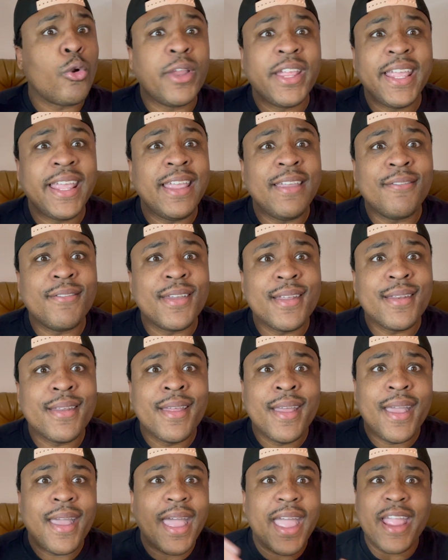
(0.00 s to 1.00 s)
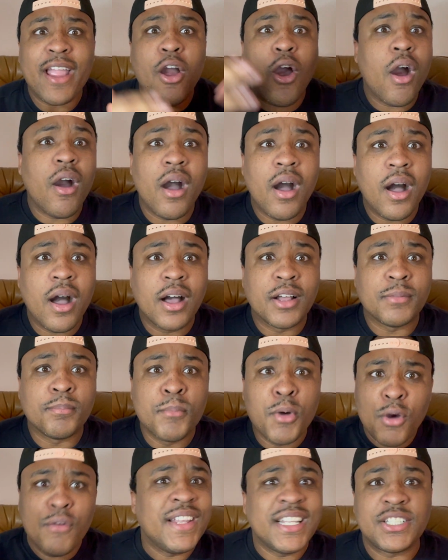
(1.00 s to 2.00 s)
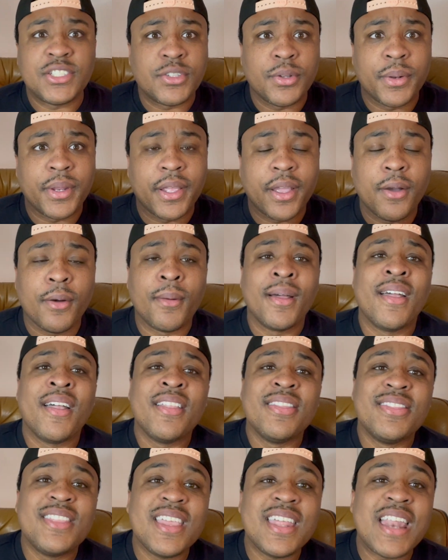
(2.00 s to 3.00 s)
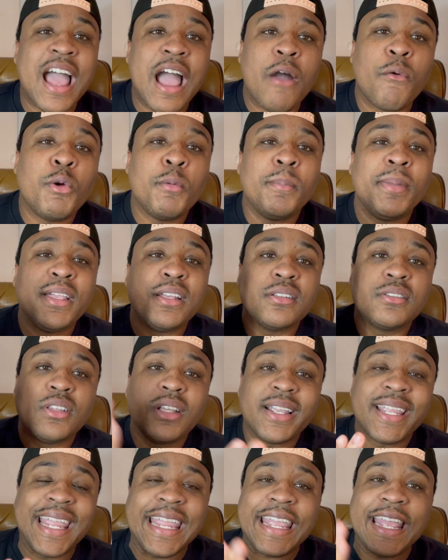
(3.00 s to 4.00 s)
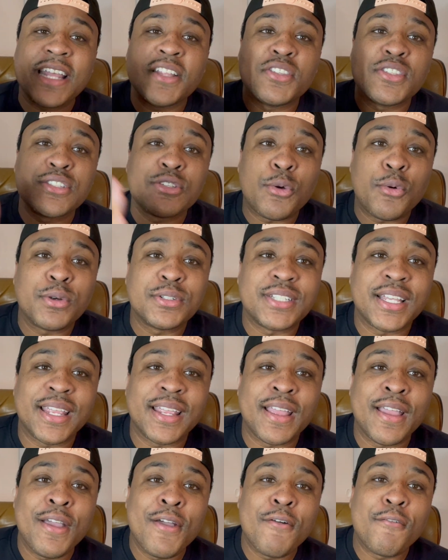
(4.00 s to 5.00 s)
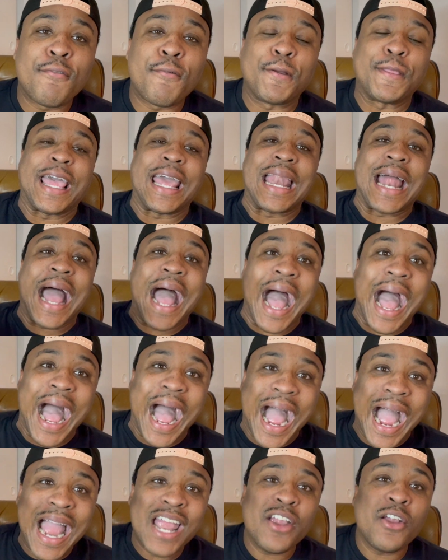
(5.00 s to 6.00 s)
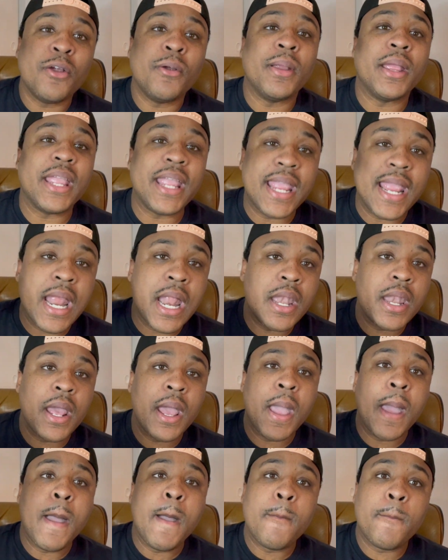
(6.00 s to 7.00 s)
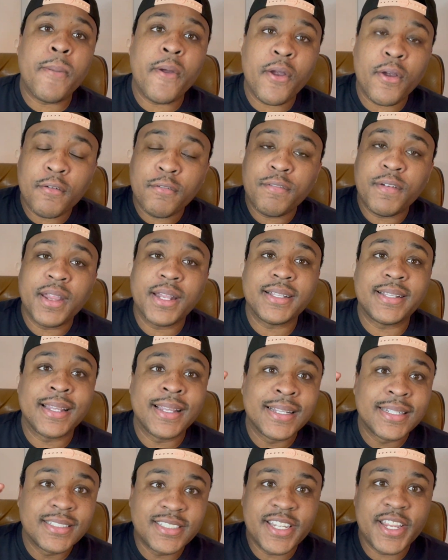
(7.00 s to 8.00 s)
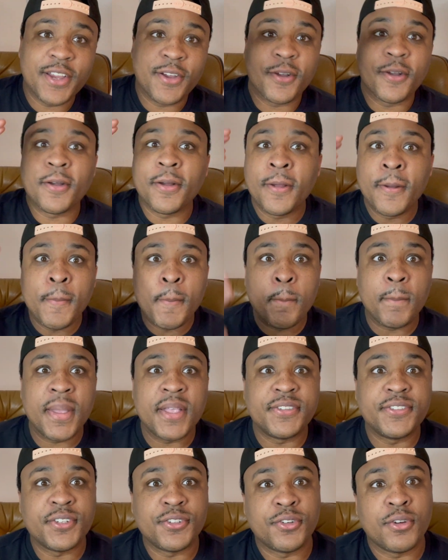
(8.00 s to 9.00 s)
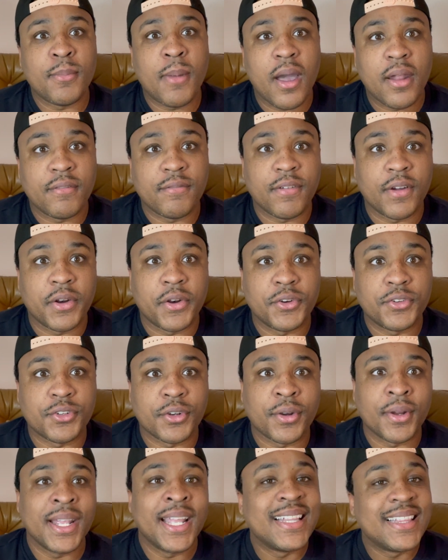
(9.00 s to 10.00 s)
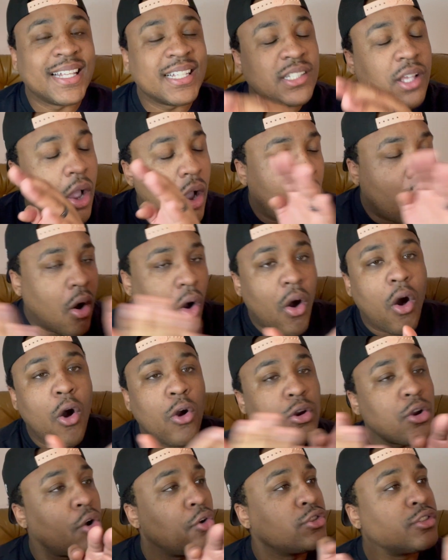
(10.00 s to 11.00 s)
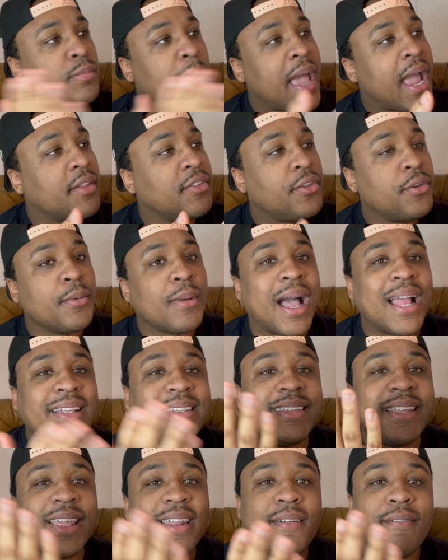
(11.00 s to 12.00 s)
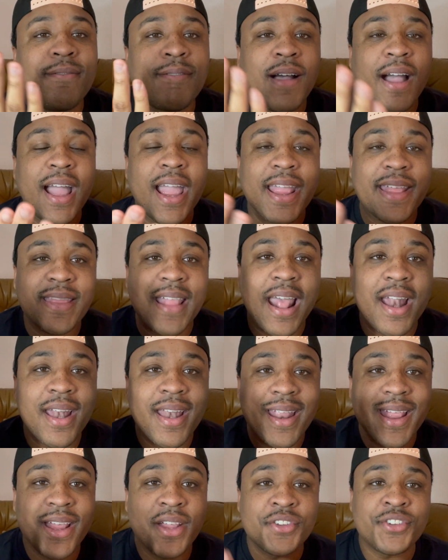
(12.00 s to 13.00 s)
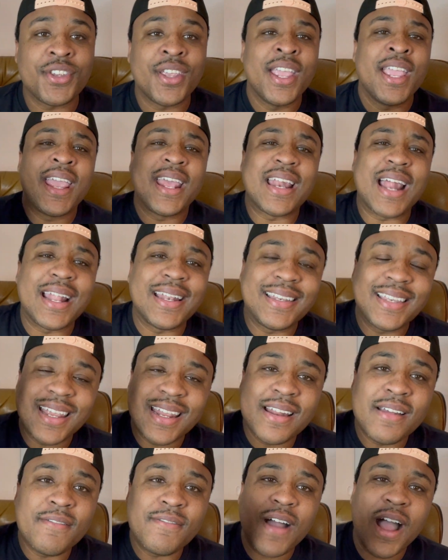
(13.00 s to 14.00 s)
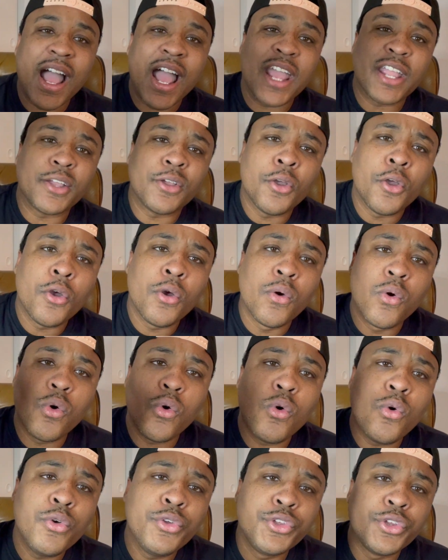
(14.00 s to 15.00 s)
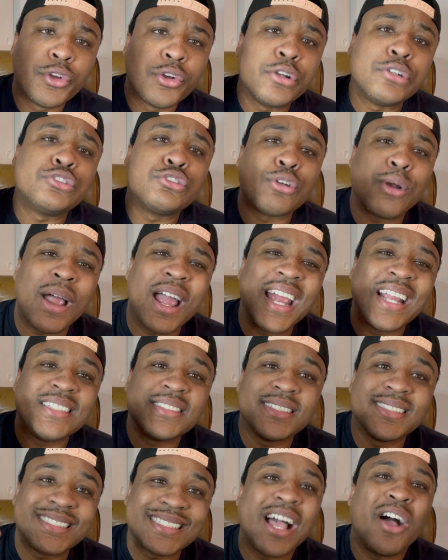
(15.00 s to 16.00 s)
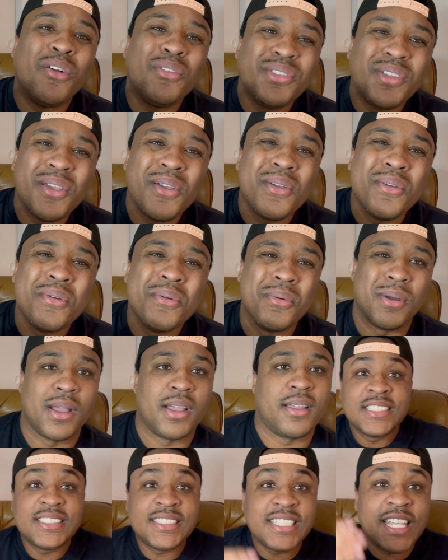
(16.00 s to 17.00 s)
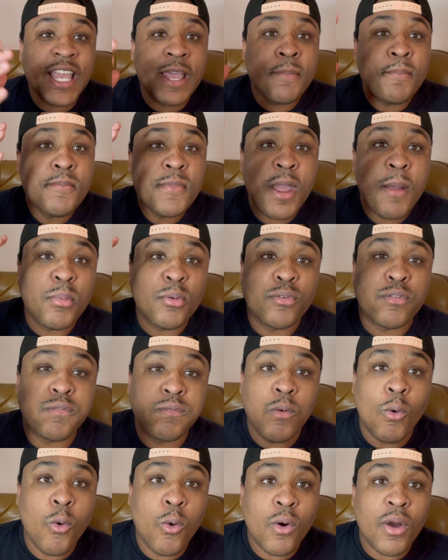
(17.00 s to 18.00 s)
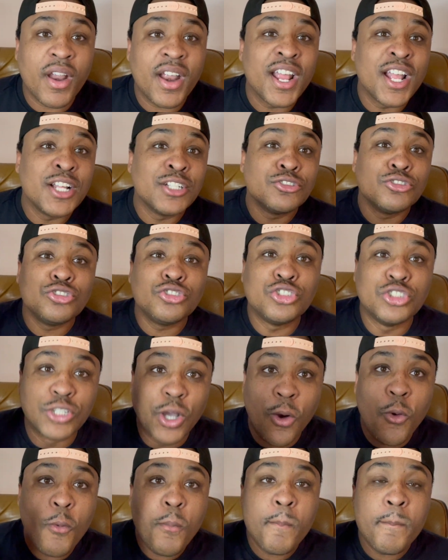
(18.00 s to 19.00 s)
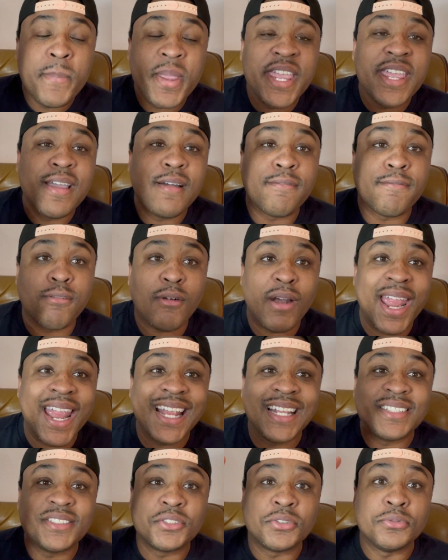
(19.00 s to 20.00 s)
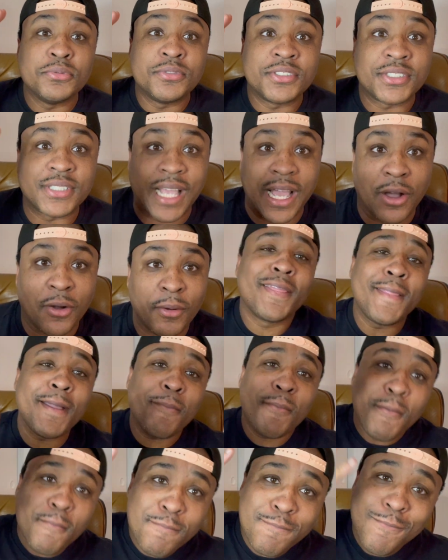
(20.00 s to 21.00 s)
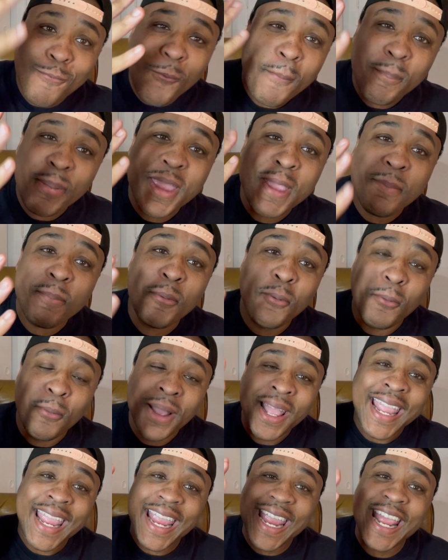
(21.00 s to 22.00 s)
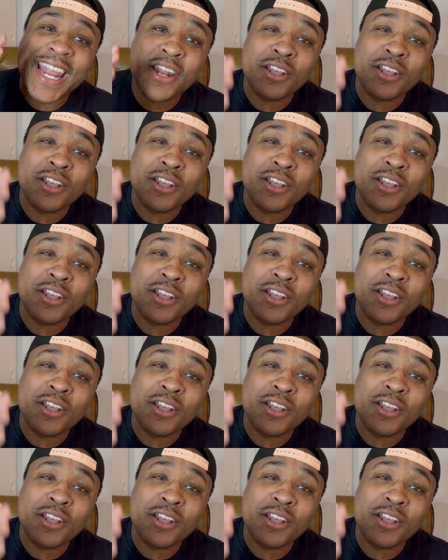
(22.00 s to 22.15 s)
even a movie studio, then I would be looking and sourcing for that higher end, perfect tier mid-century modern furniture. This all goes back to identifying that niche and identifying who you're trying to sell to. Tip number 4, don't be afraid to sell. There were 4 people in